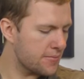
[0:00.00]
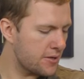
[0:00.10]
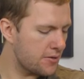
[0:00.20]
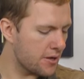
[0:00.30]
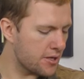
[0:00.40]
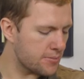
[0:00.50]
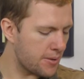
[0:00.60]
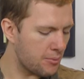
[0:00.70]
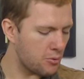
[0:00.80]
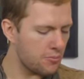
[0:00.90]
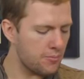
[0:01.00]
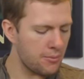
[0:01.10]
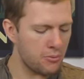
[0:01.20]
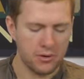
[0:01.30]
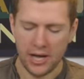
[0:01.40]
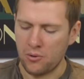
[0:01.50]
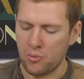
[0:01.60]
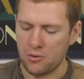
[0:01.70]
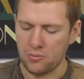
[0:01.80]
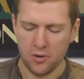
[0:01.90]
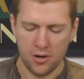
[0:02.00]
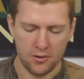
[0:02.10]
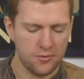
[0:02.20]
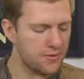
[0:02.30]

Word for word: Who knows? Maybe we'll, maybe we'll get a World War Hulk